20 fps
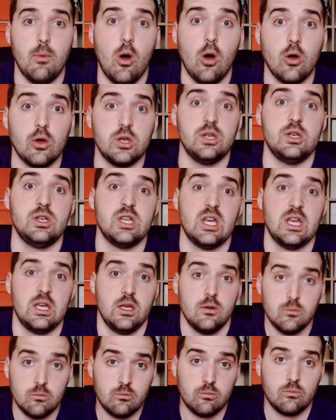on and
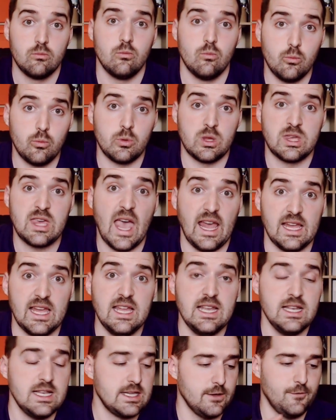getting
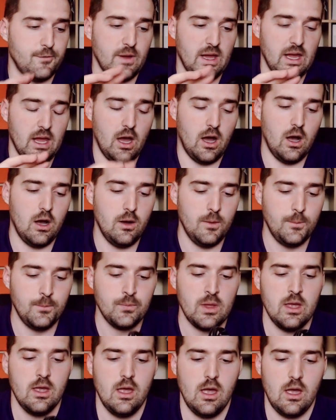into VR.
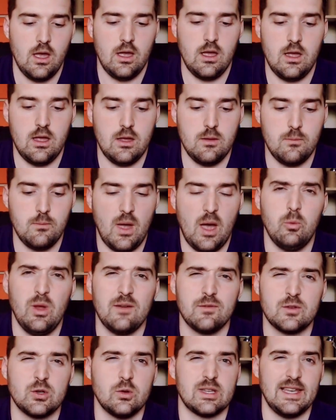And we
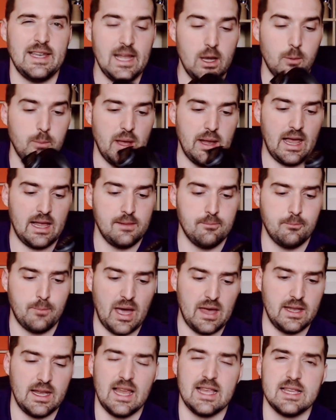have talked a little bit
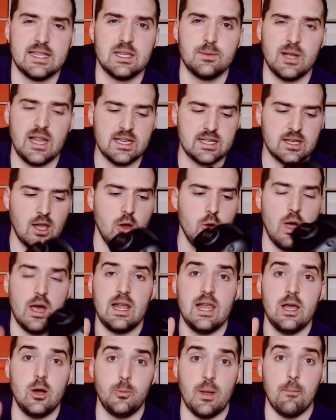about the lenses, but let's go a
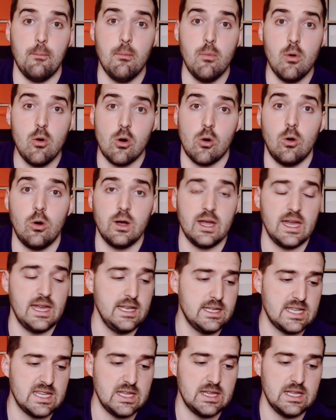little bit more
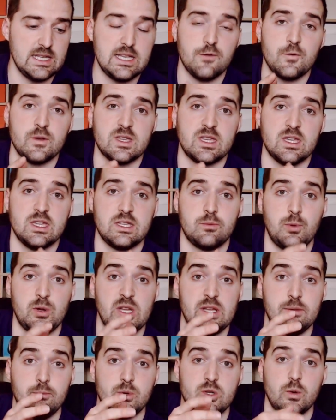into the differences
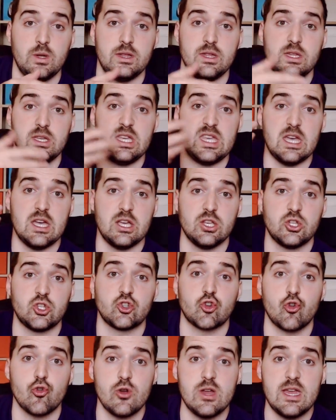between the
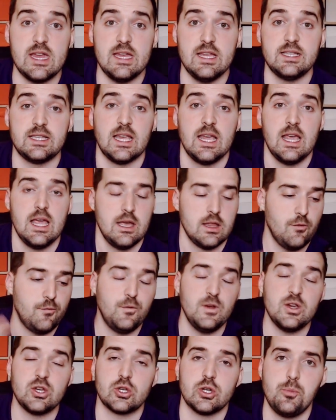screens, the
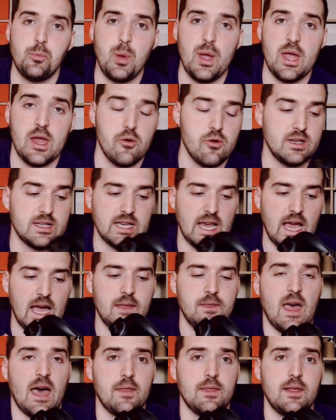visual appearance,
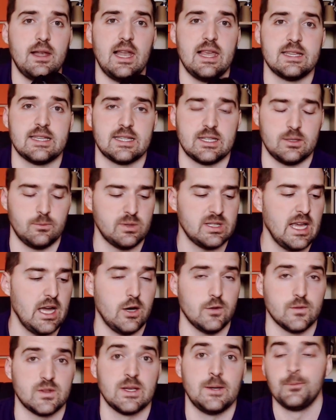and the lenses
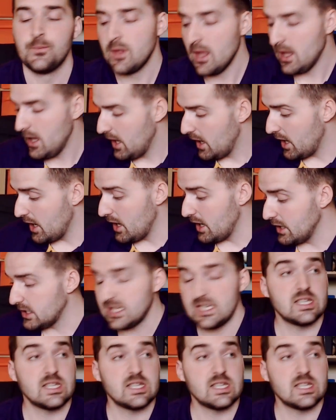themselves. To